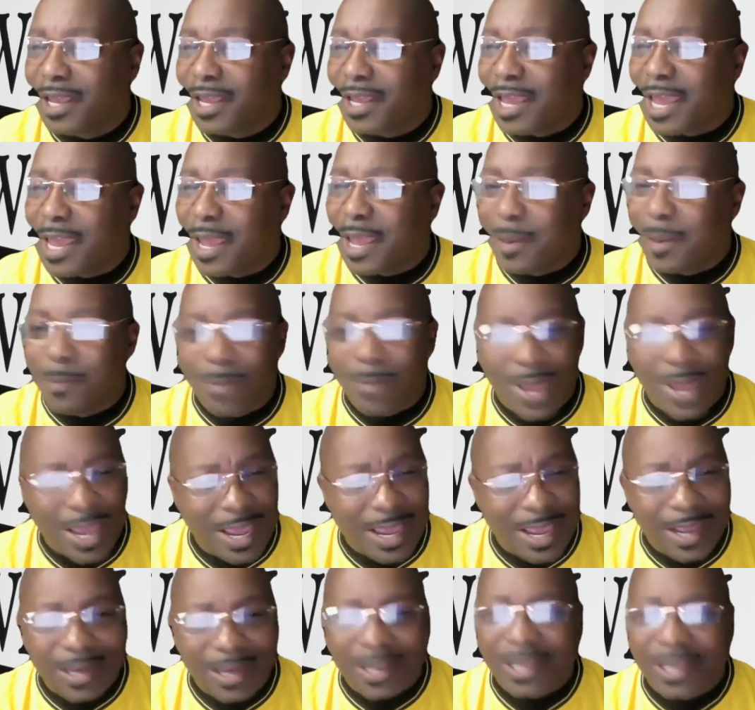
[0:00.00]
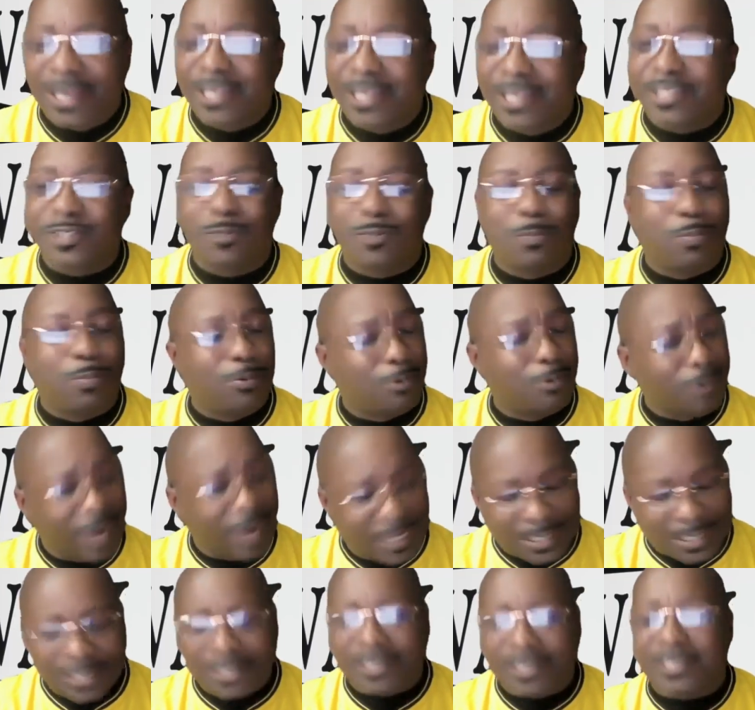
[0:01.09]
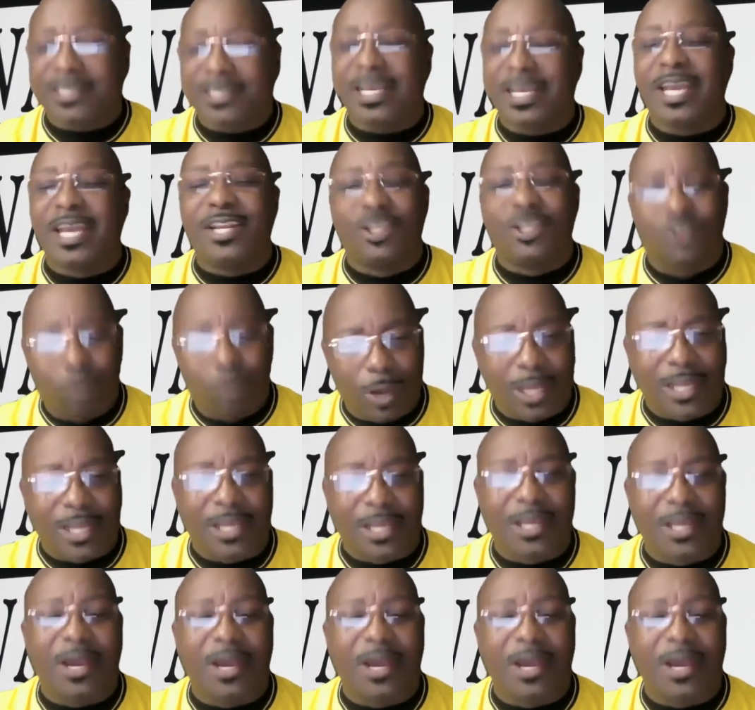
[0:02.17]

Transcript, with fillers: and made his presence and dwelling